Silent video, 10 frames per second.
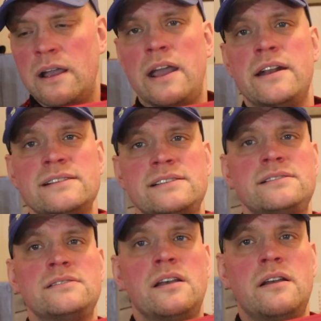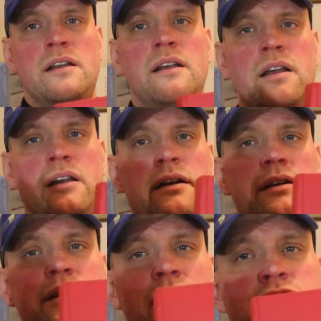And this is
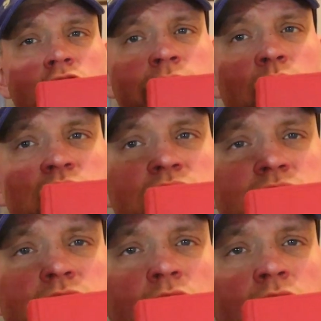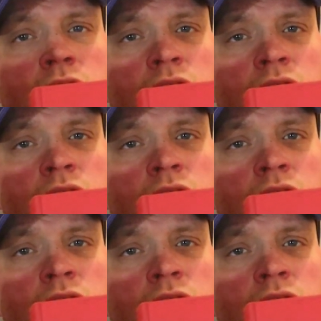the Jehovah Witness law.